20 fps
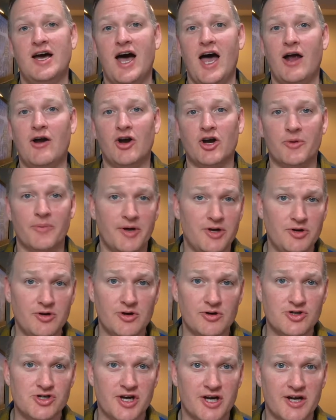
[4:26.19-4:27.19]
I recommend you
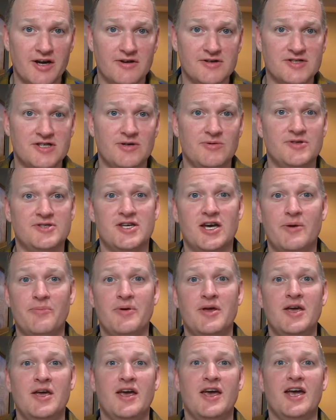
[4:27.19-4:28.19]
go check it out and see what's up.
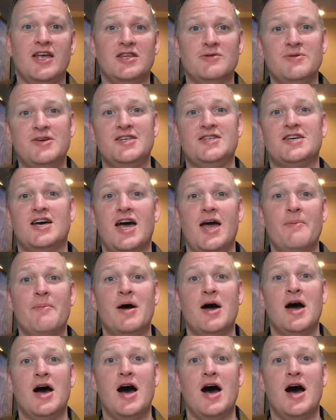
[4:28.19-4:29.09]
In the meantime,